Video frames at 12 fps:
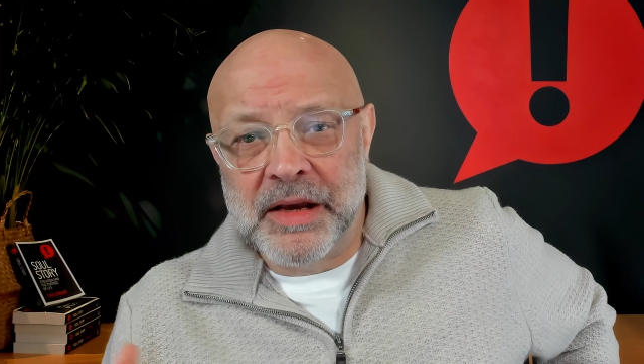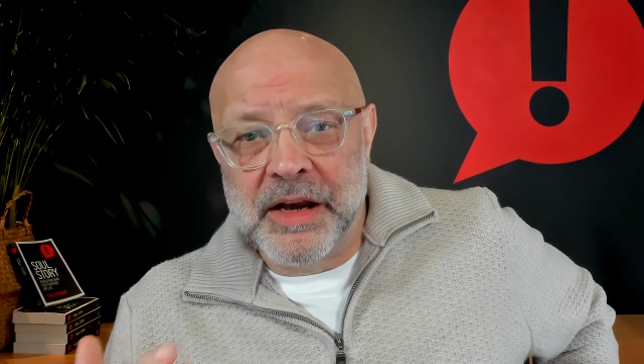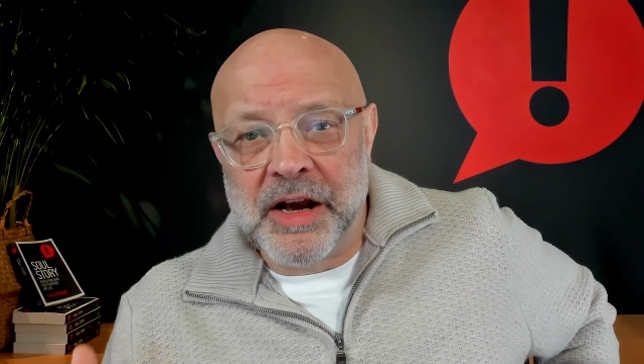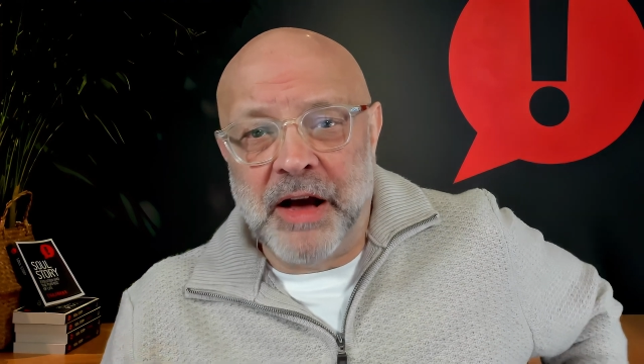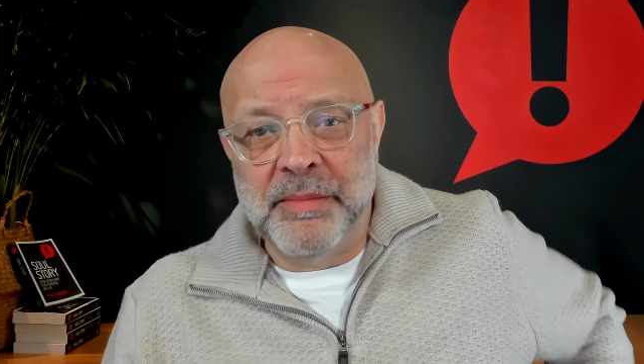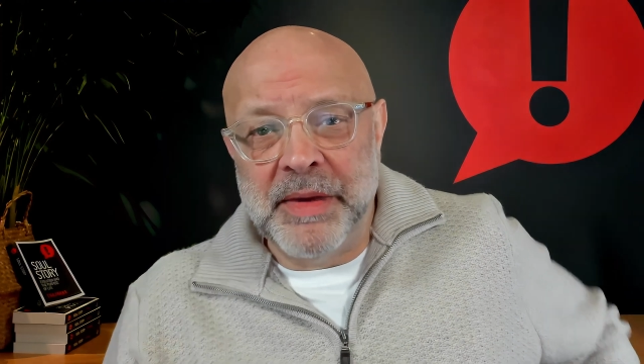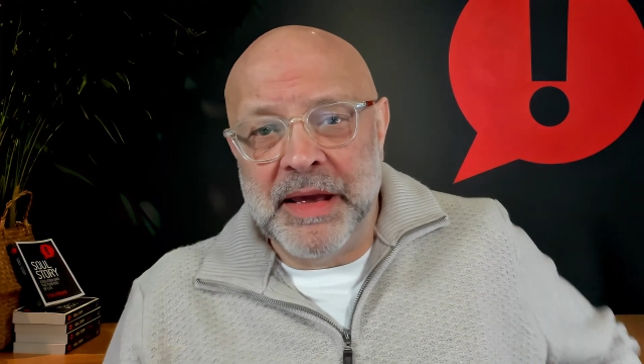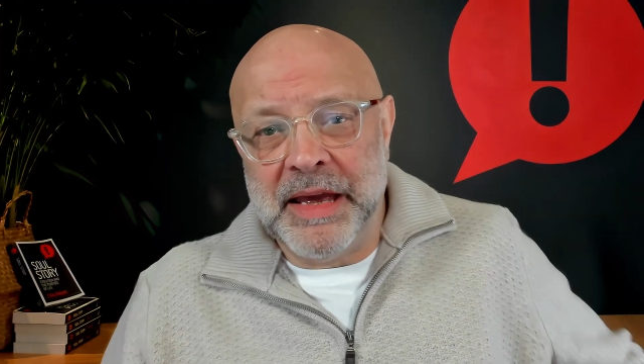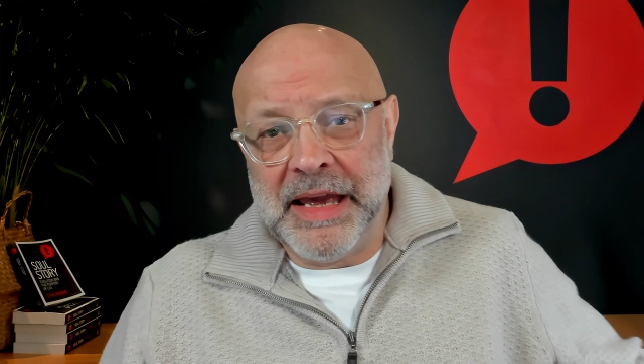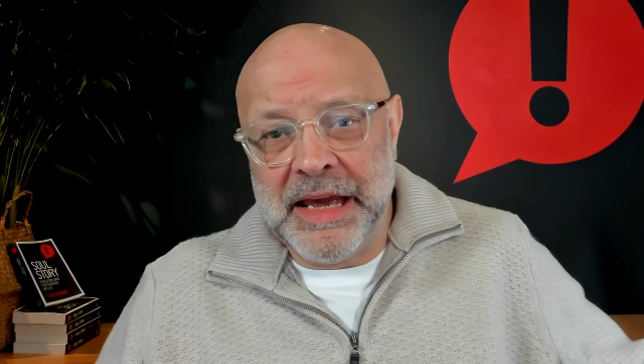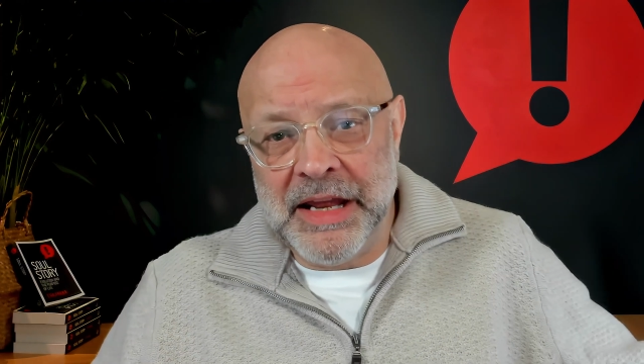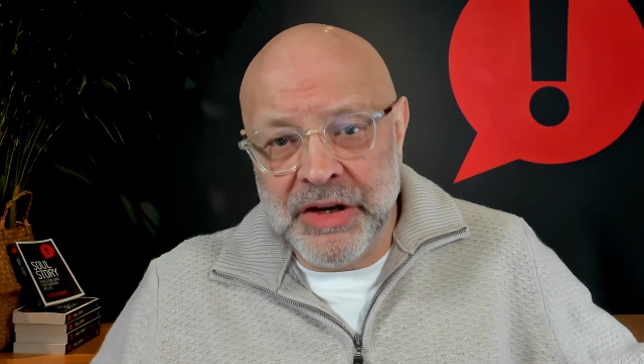coming
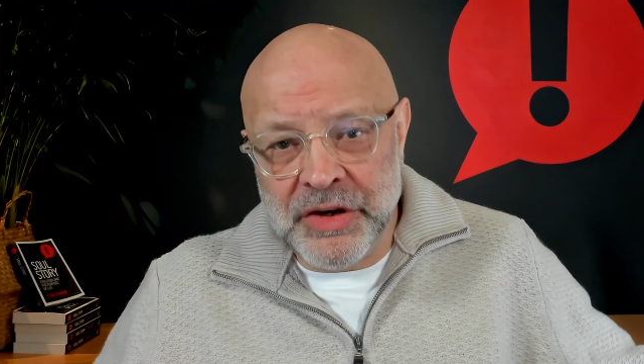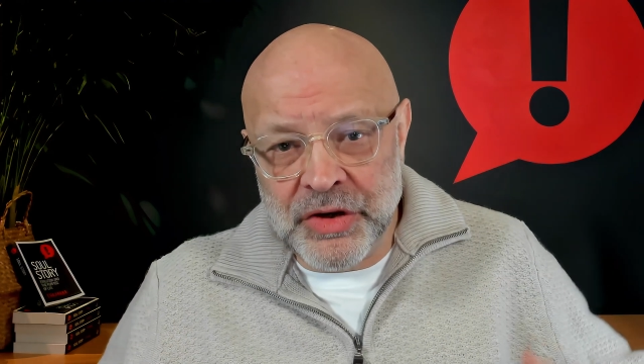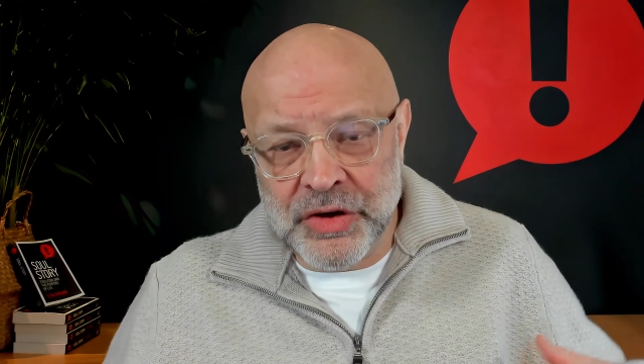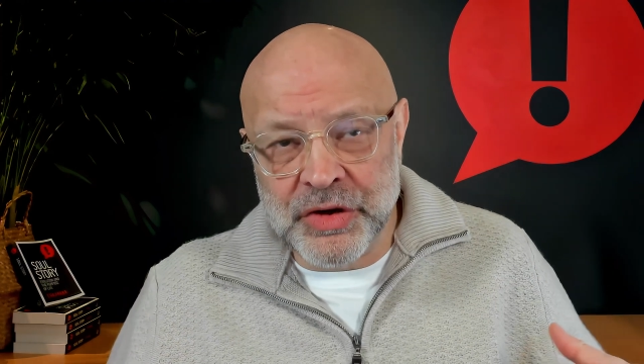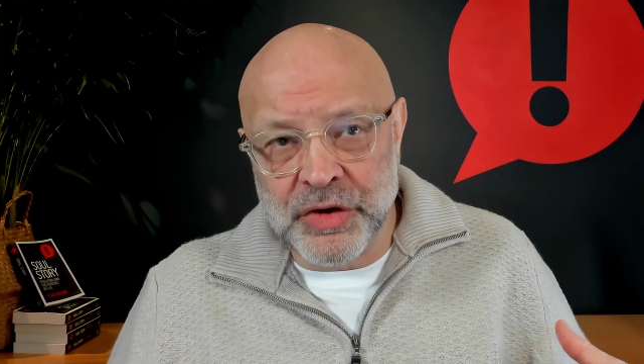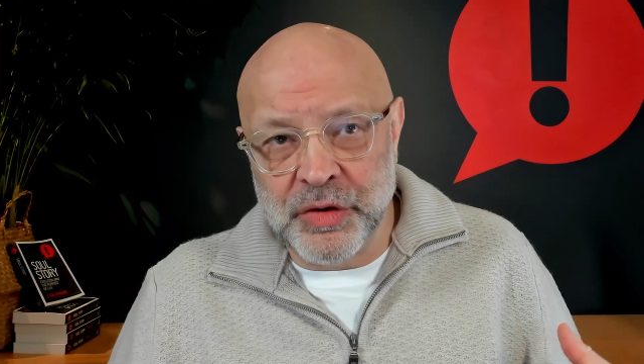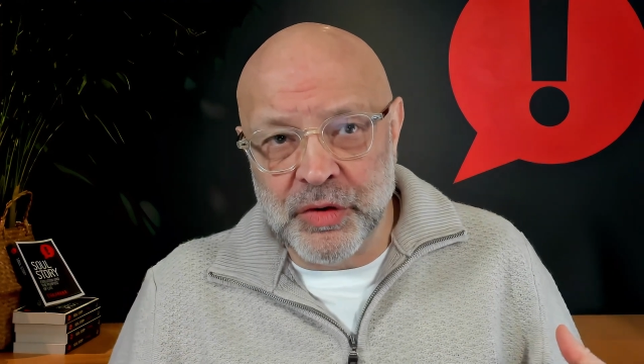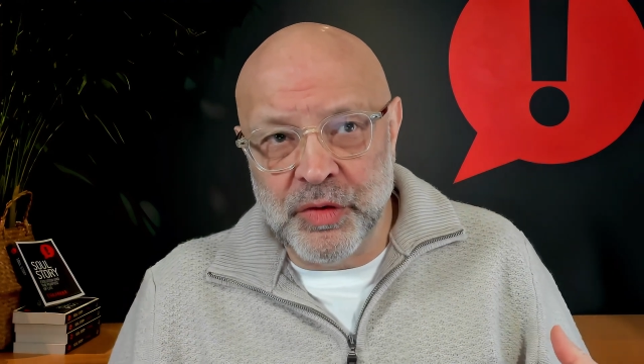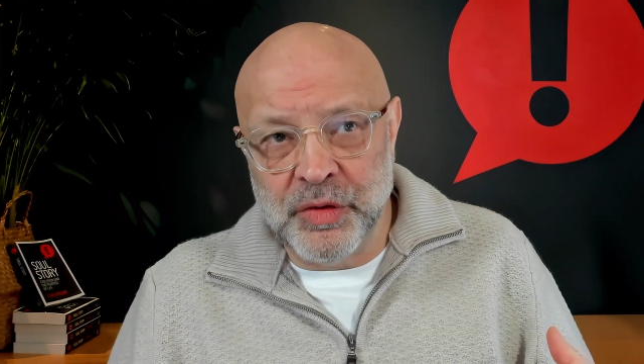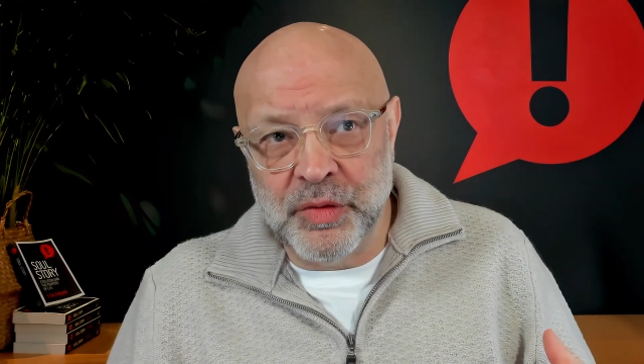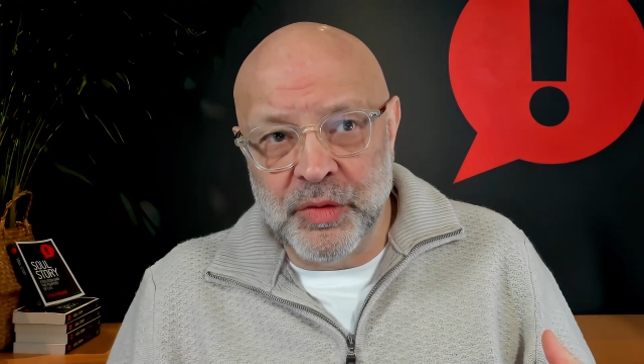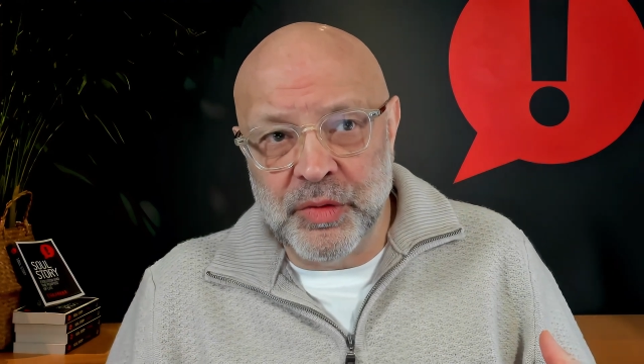
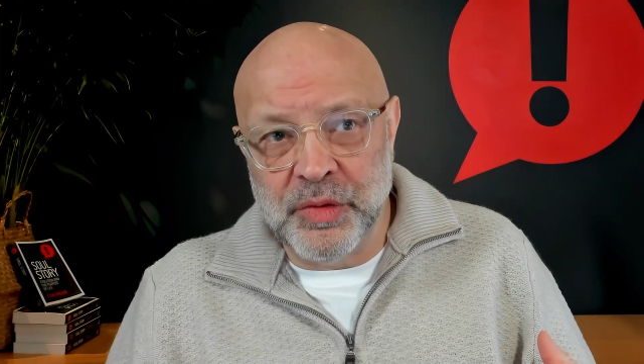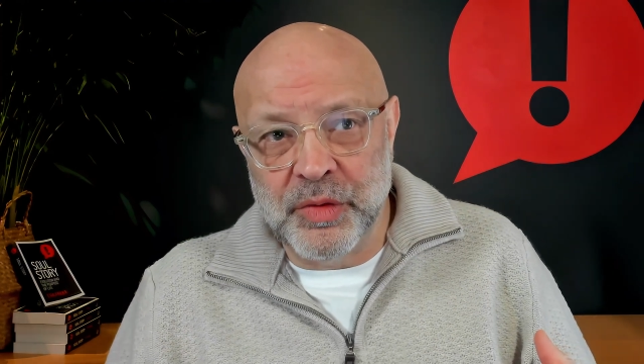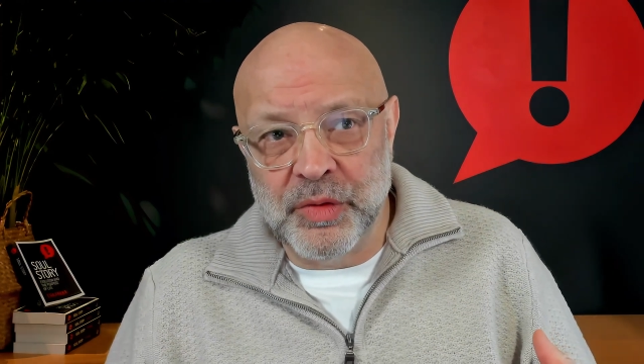into